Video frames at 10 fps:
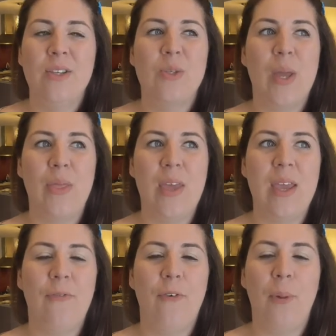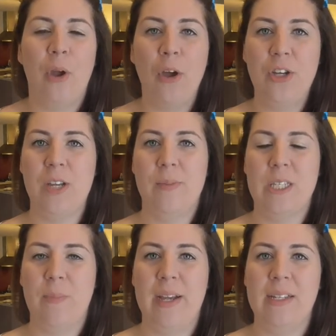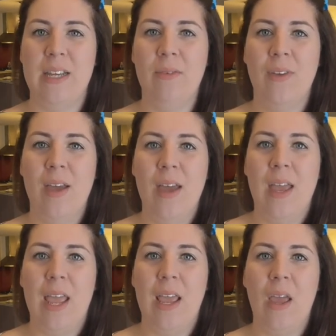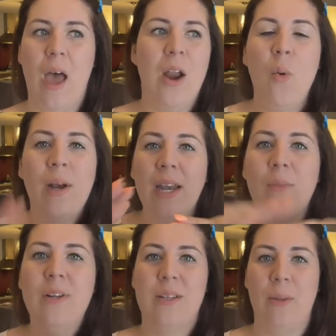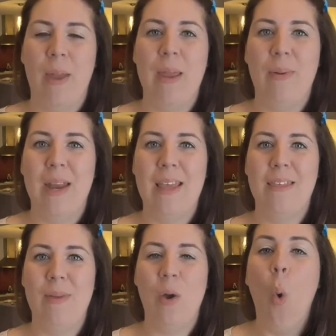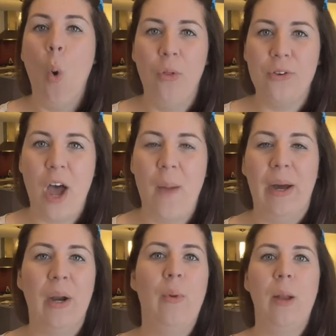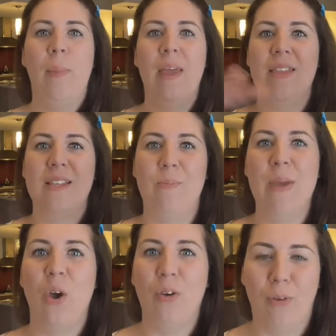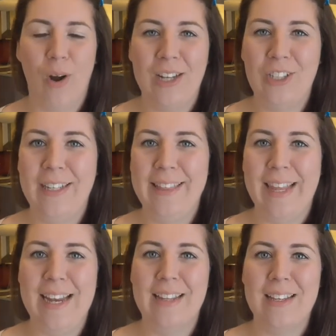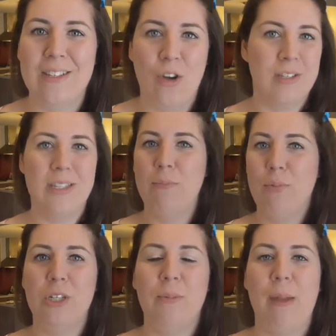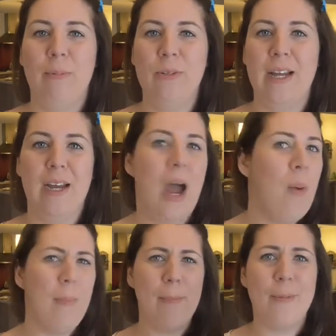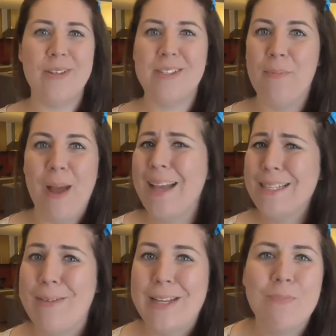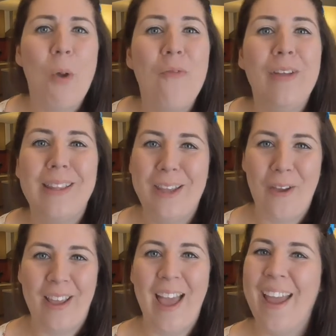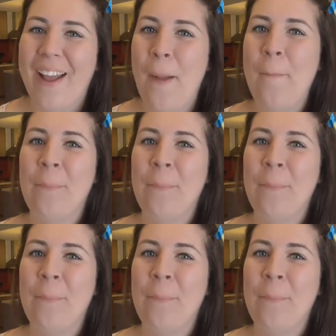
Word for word: So I think from a coaching perspective, I don't want anyone to be beneath me all the time. I don't want to be this big overarching leader that's constantly pushing people down. I want people to surpass me. That's perfectly okay.